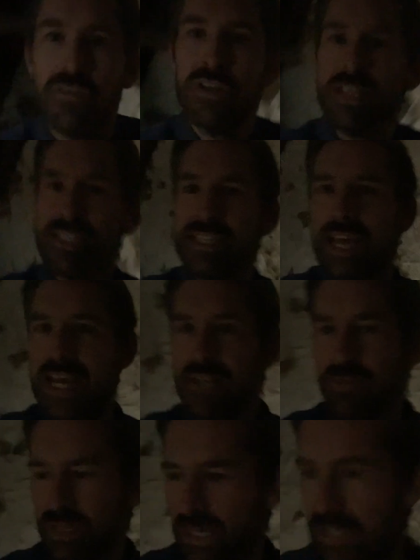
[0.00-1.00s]
on the stairs,
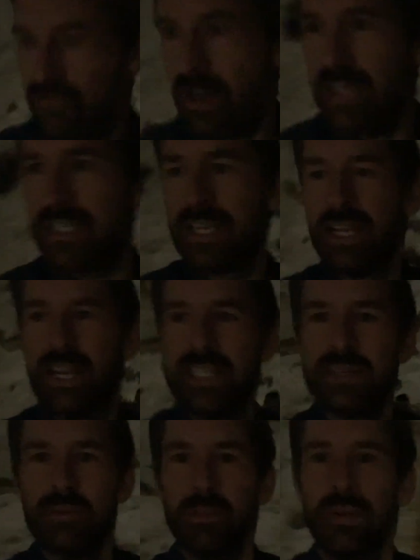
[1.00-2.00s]
wouldn't it? Right, let's
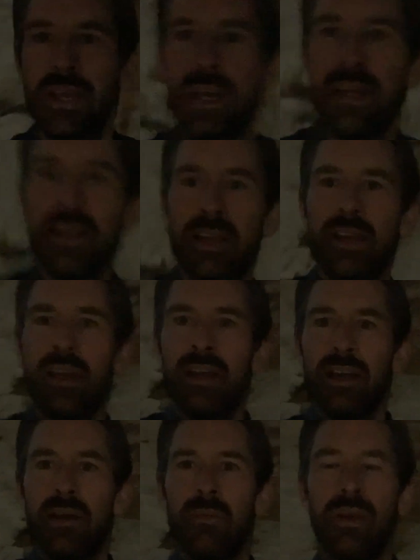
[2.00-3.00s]
come up here
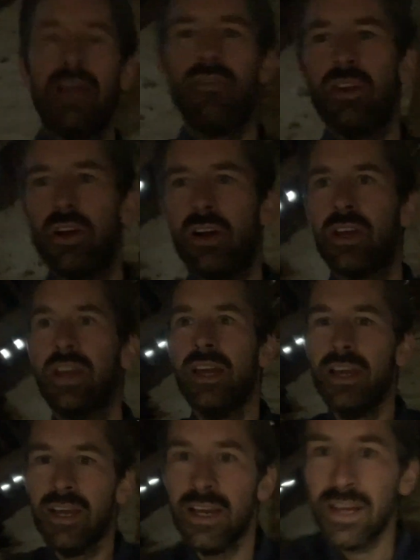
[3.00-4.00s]
and we'll have a look.
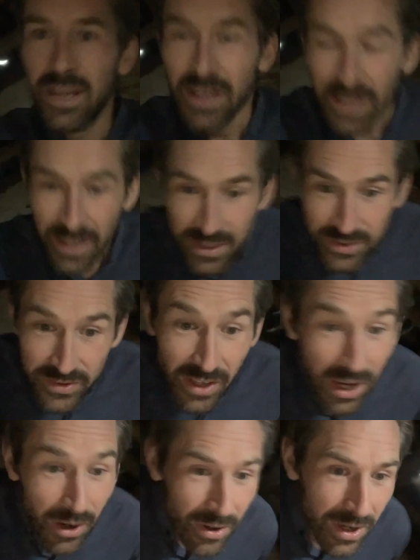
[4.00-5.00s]

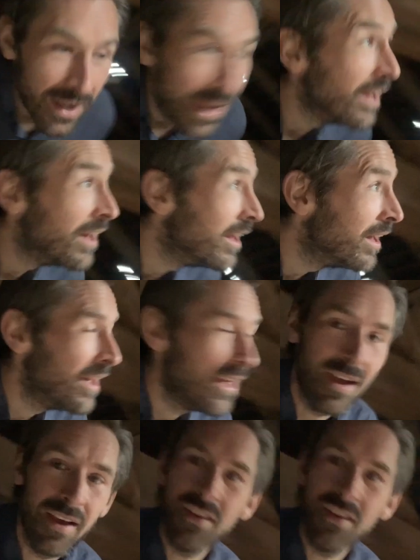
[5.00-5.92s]
So, there's a